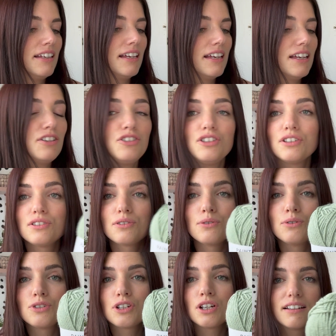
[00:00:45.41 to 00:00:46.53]
It's just
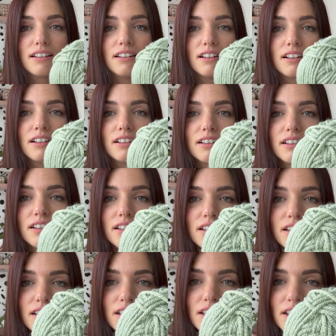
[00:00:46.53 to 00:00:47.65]
gorgeous. Look.
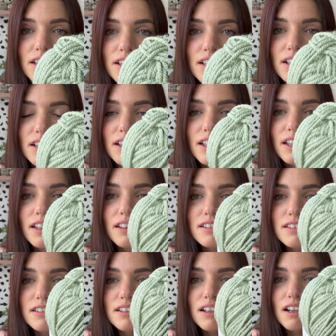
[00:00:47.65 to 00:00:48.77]

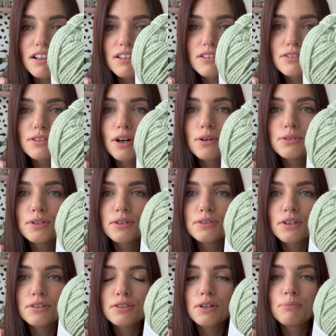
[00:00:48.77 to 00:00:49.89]
It's so
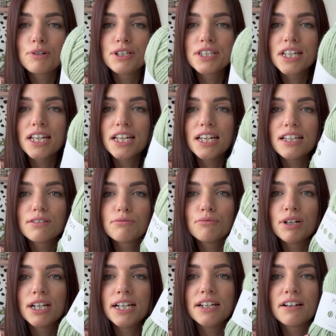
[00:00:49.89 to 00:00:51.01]
pretty. It's
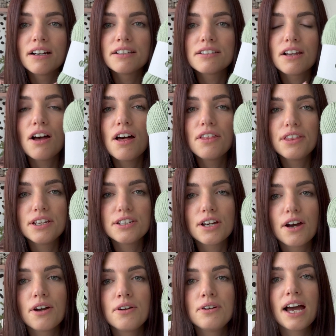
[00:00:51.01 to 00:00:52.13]
really nice earthy
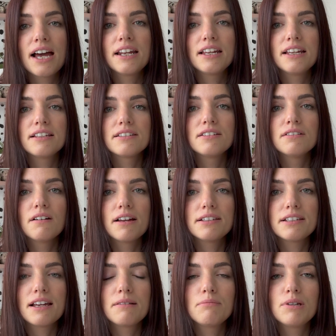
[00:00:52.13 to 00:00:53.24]
tone and it's nice
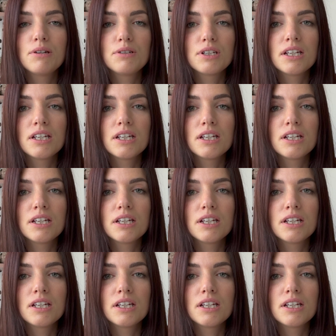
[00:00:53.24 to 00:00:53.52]
and muted.